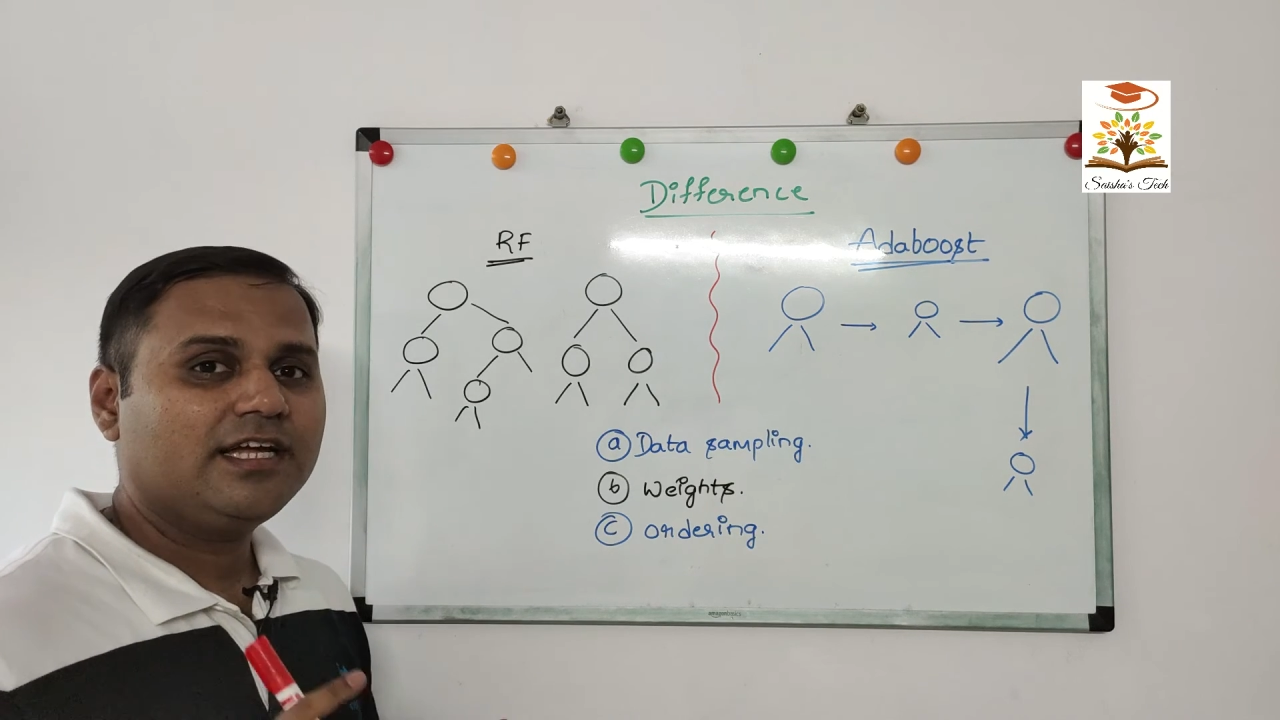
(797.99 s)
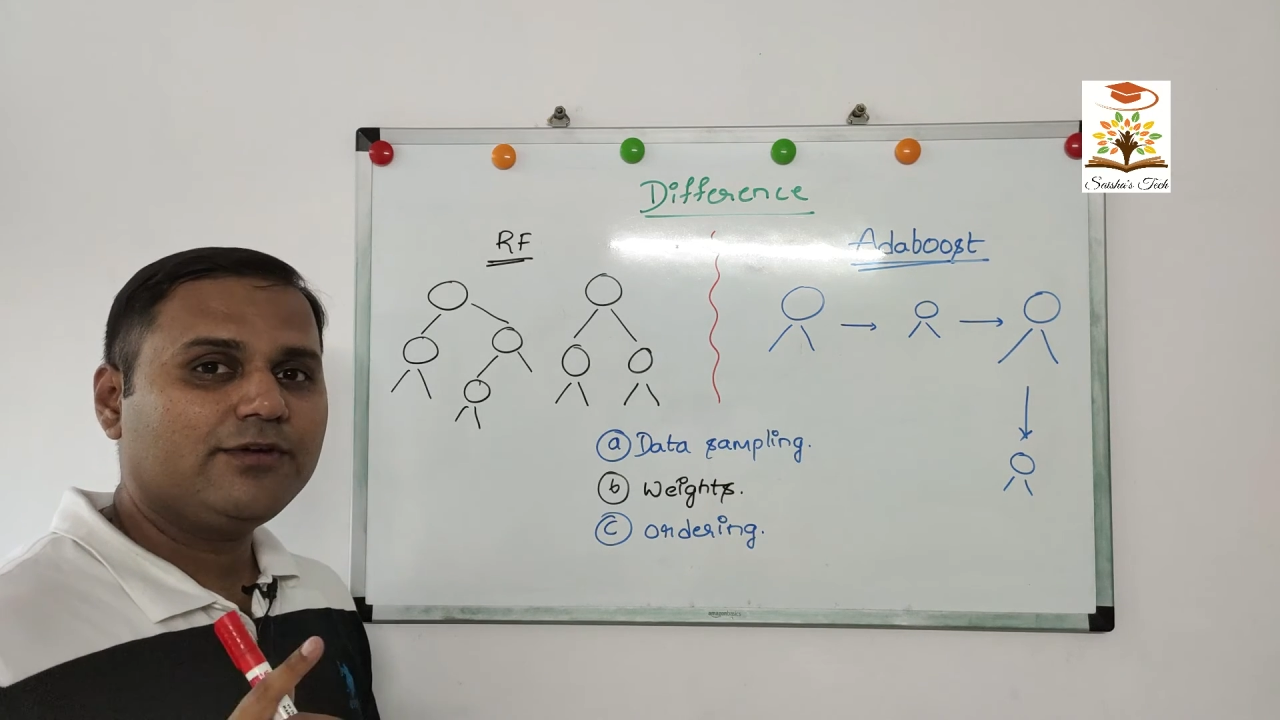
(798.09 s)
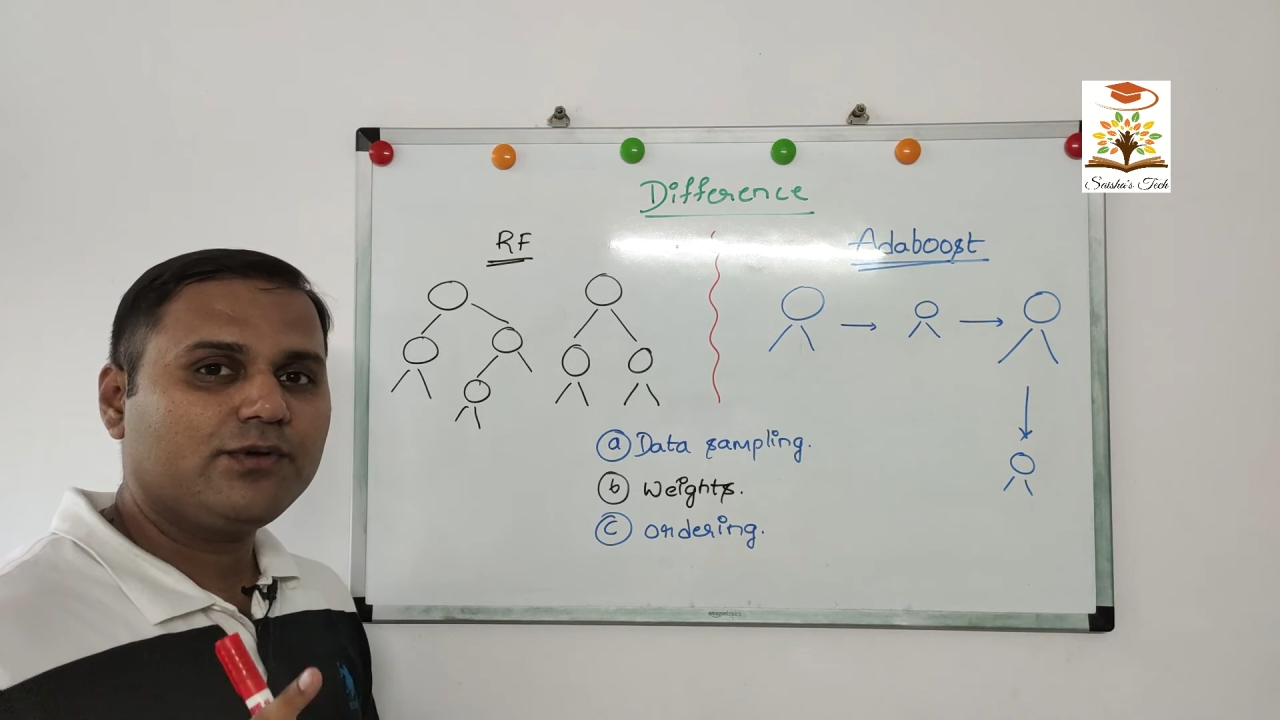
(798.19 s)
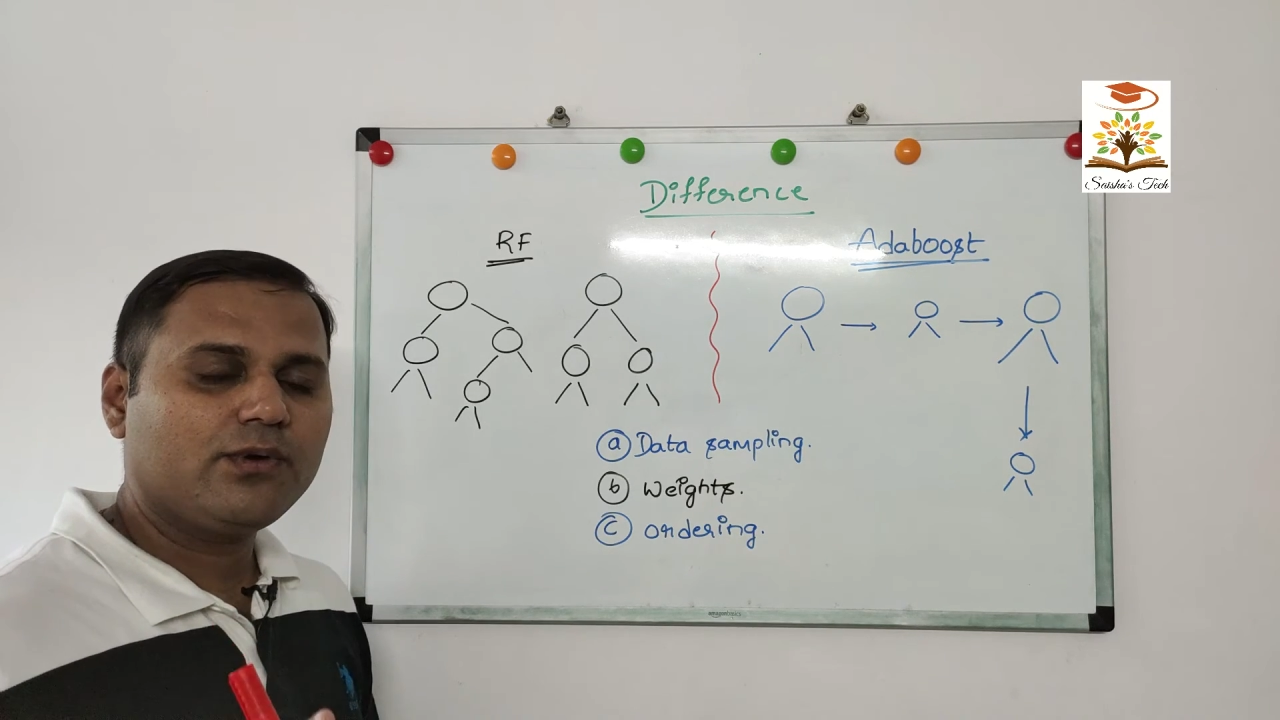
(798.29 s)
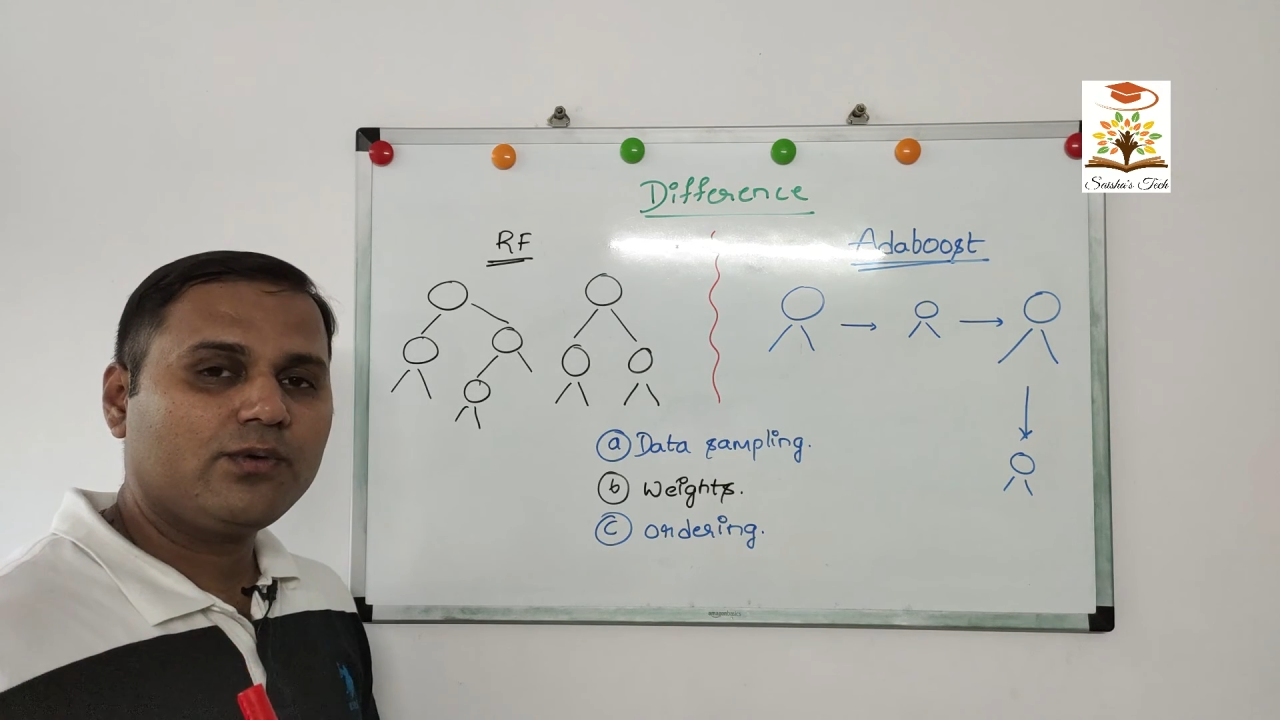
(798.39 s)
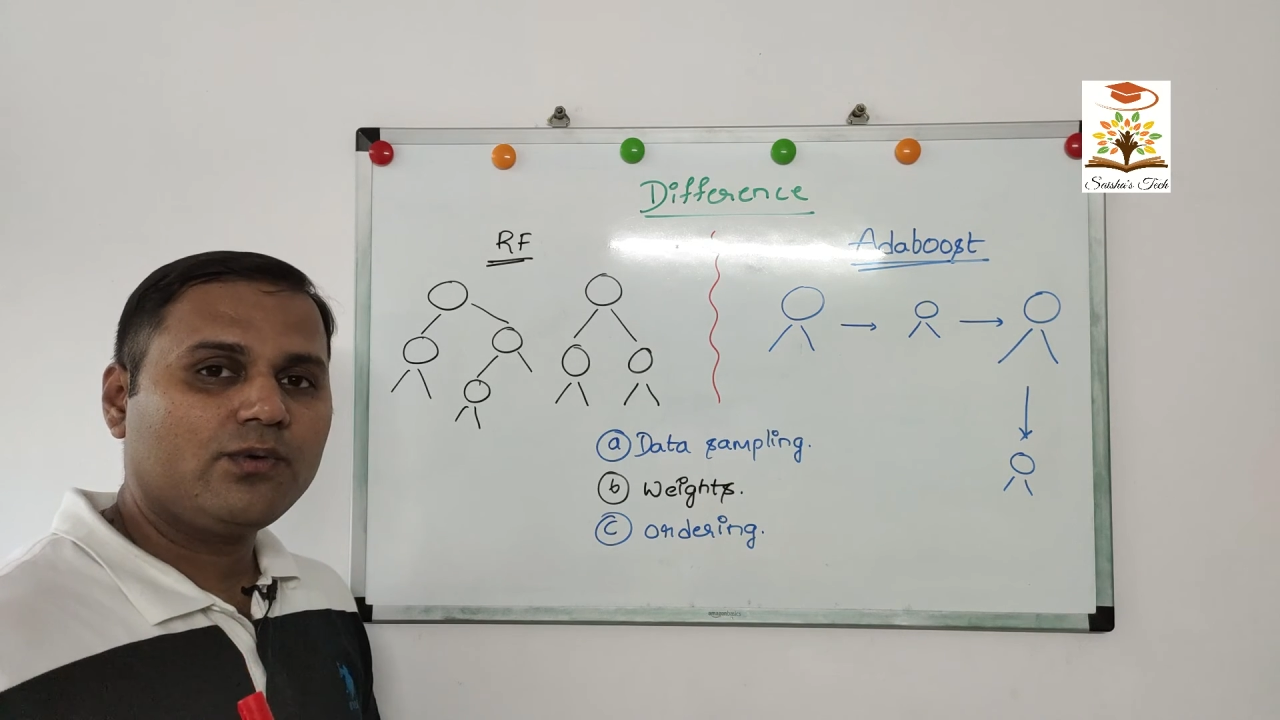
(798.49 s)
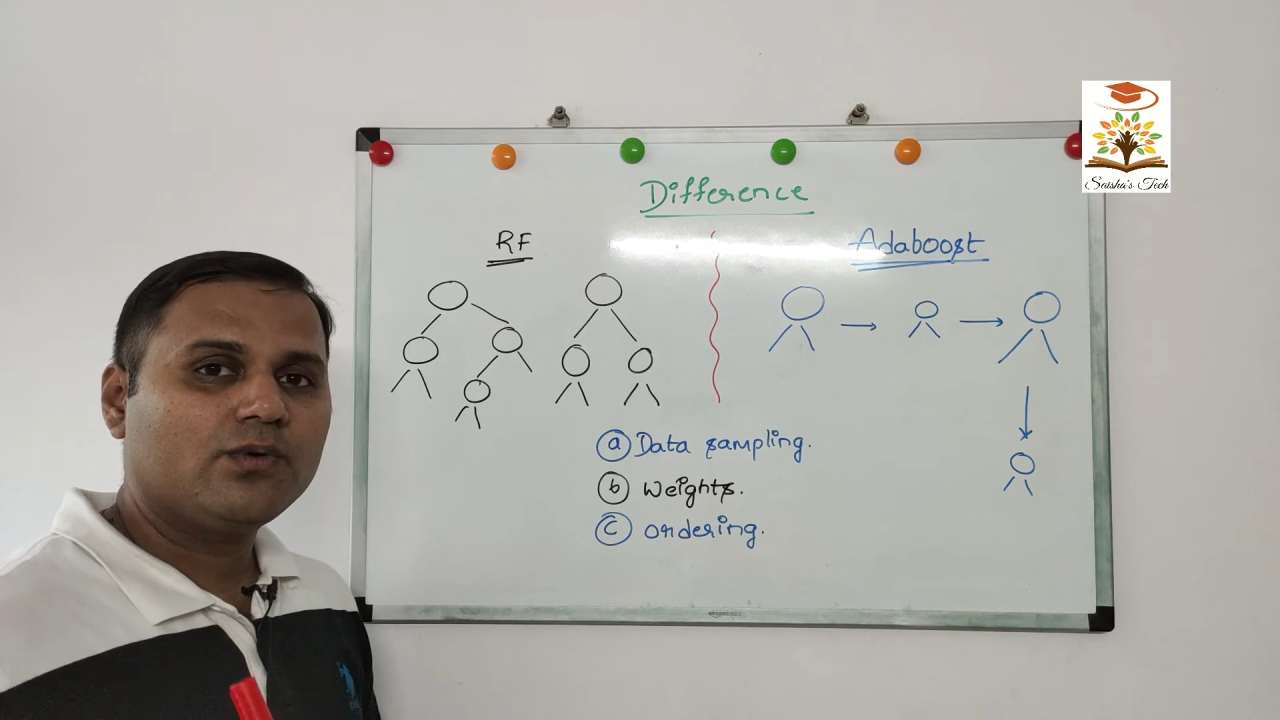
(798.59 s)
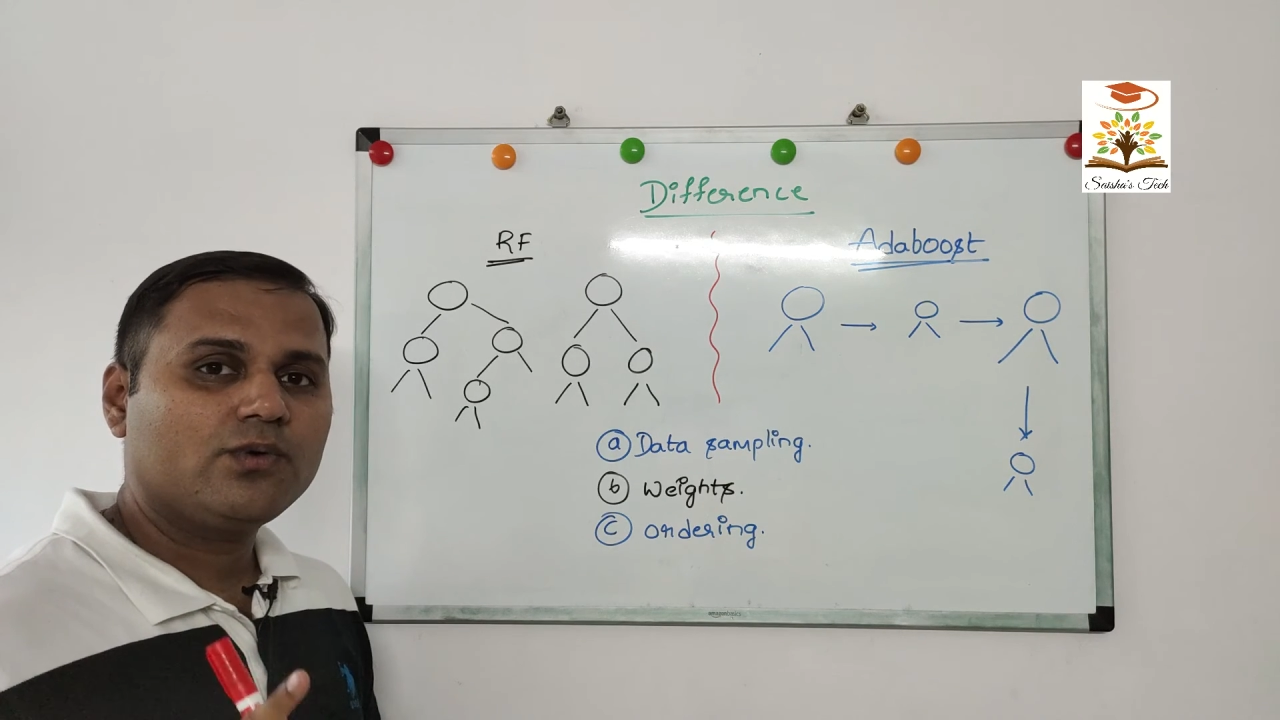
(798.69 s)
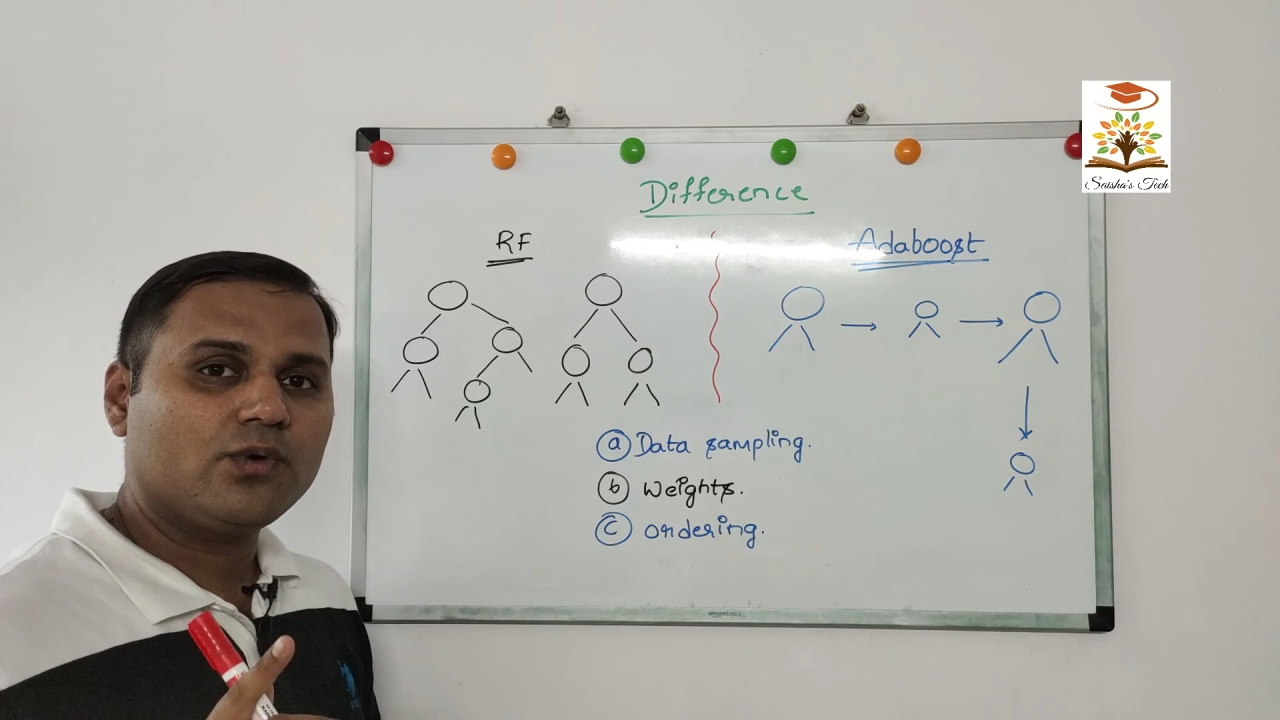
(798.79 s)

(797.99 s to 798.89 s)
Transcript: If you